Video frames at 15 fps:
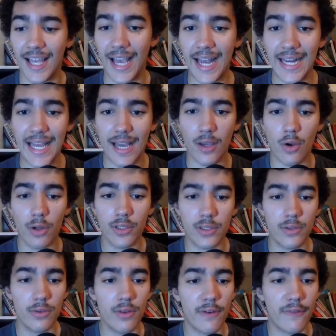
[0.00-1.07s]
And yeah, going
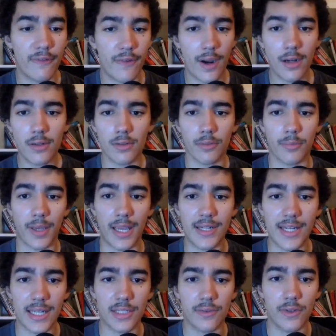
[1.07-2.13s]
to the final
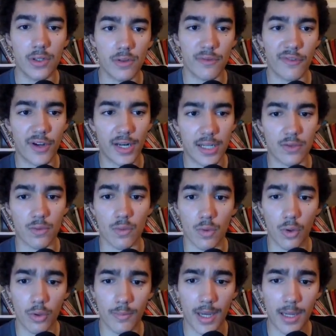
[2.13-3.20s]
page, XFusion Finance
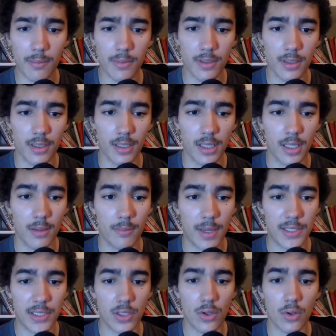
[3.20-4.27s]
Roadmap.
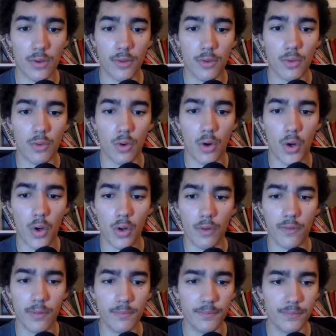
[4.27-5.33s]
Basically going through all
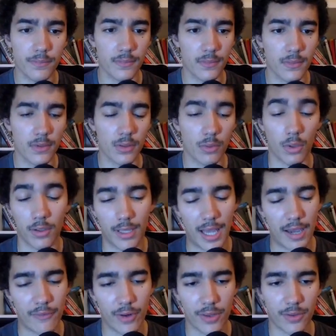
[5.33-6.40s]
of them. Well,
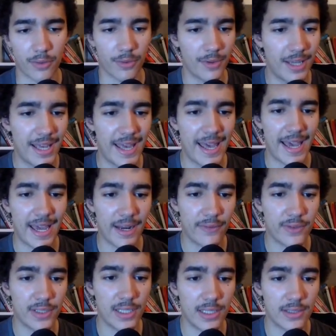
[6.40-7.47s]
halfway through.
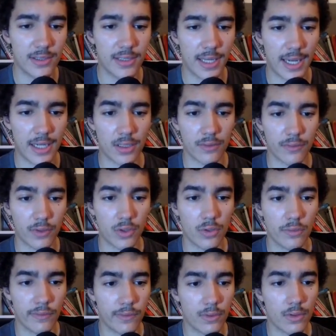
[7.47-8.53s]
NFTs, end of
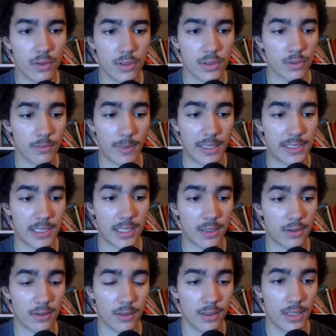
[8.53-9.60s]
Q4. So
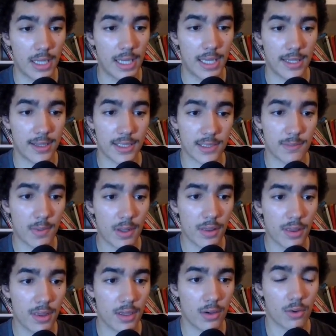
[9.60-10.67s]
basically this
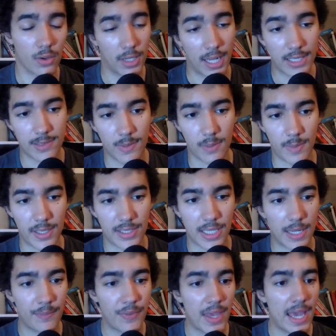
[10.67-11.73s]
month or next month,
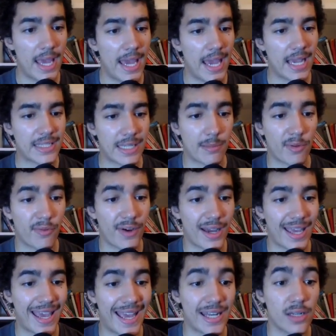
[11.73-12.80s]
basically.
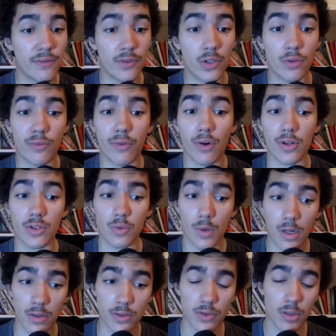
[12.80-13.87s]
XAmplify, end of Q4 as
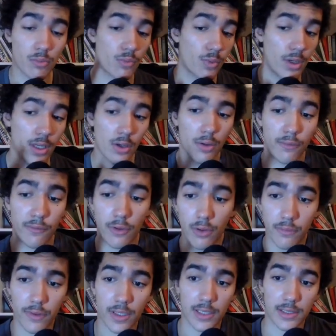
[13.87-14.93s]
well. So I'm really looking
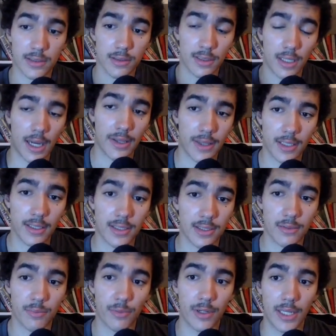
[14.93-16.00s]
forward for this. I think this
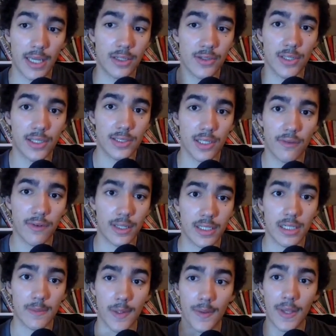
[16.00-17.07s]
is pretty interesting stuff,
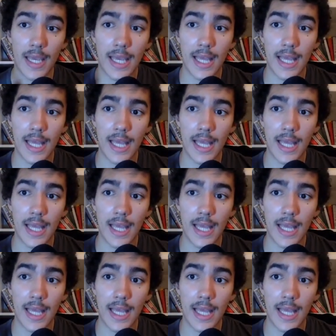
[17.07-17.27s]
ladies and gentlemen.